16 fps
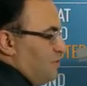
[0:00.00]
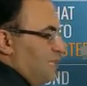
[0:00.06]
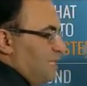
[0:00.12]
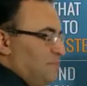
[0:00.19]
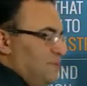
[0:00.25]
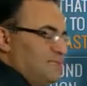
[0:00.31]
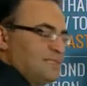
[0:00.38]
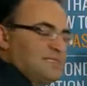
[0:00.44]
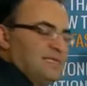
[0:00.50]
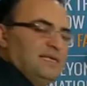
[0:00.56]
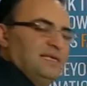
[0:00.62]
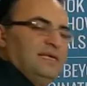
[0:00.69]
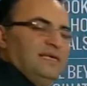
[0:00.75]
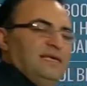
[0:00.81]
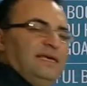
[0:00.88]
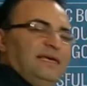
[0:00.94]
That means
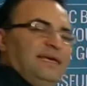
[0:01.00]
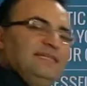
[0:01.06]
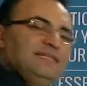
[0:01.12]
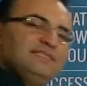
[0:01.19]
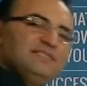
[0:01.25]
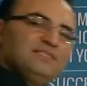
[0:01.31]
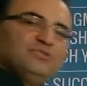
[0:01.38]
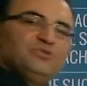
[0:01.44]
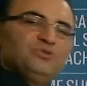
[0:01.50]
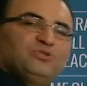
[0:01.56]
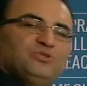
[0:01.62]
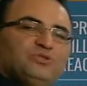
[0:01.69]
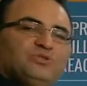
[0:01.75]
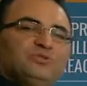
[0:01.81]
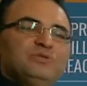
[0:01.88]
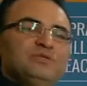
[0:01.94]
anything you
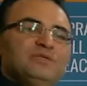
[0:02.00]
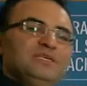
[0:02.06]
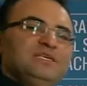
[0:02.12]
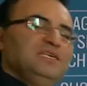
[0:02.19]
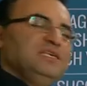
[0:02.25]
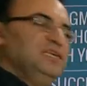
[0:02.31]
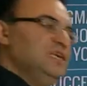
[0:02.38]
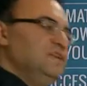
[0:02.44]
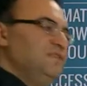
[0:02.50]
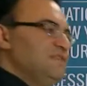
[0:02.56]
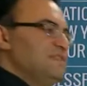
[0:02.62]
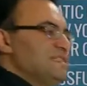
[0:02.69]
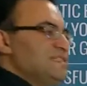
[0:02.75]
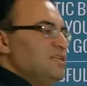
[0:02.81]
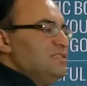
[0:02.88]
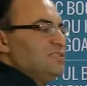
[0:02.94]
do, if
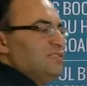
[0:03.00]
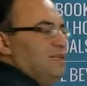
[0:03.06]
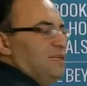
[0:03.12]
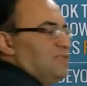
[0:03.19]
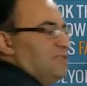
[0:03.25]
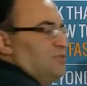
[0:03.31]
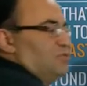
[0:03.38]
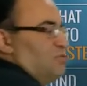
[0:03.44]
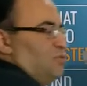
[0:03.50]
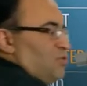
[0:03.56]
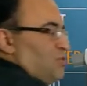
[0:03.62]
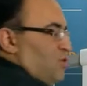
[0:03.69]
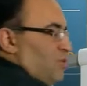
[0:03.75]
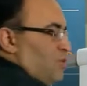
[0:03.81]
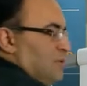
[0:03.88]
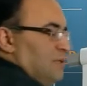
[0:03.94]
it's not related to your
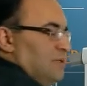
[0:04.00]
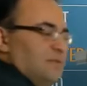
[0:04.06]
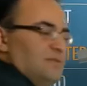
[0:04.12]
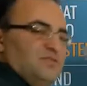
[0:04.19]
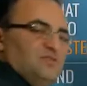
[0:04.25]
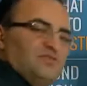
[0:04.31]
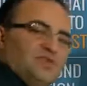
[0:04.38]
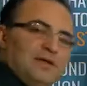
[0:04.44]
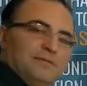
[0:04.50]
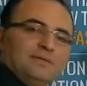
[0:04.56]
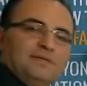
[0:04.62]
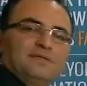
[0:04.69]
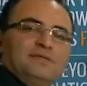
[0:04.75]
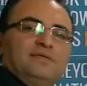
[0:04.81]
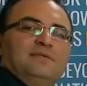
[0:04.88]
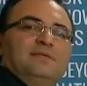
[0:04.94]
goal, drop
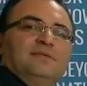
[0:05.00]
it,